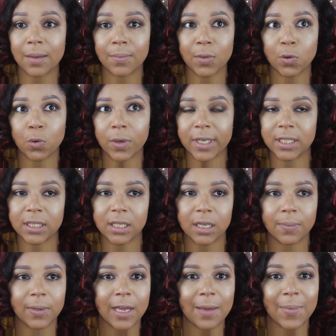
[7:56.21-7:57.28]
am going
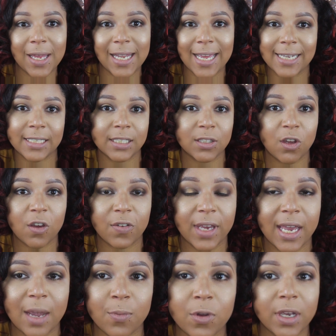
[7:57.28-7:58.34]
to apply my lashes off
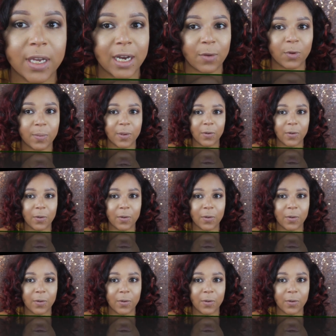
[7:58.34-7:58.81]
camera and I will